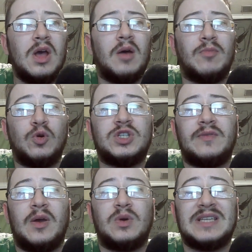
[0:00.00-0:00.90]
Most of
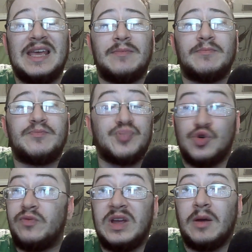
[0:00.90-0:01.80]
it was him
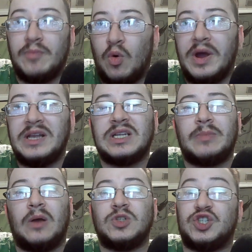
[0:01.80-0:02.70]
proving a point
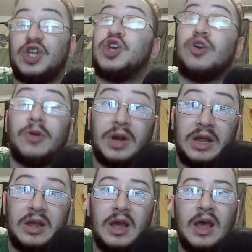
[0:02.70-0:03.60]
about
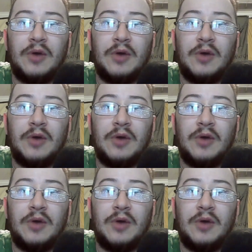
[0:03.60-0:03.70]
security,